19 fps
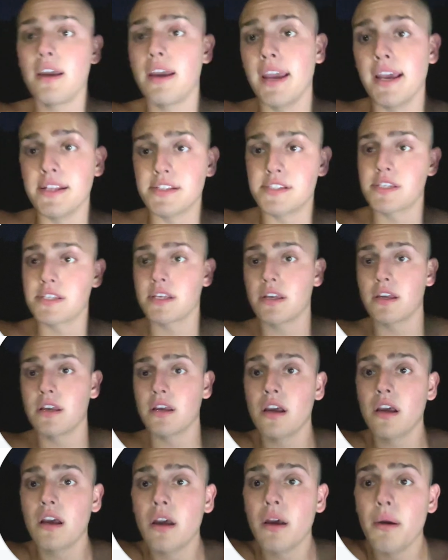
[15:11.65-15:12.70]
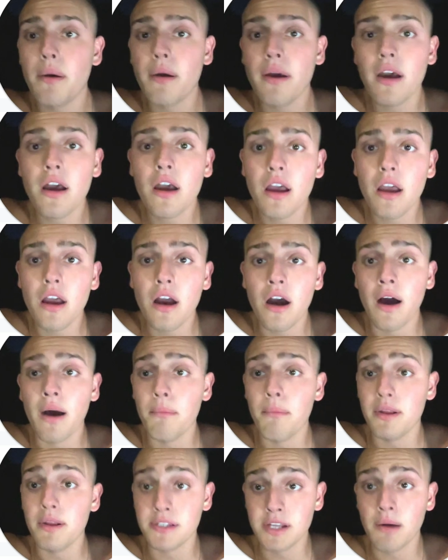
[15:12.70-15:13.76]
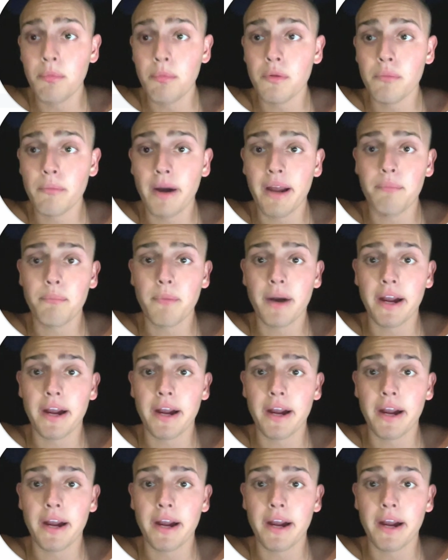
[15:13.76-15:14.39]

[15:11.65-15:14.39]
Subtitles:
It's doubled my